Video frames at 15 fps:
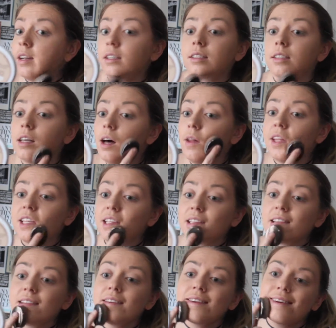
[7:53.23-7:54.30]
So this
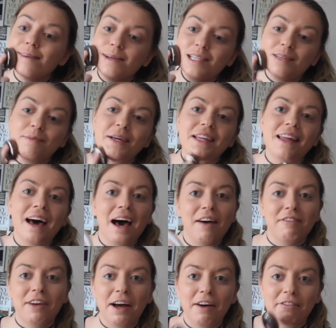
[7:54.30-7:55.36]
isn't going to be the
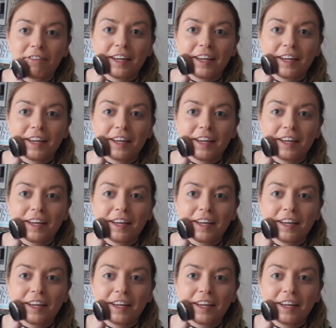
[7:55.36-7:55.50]
half and half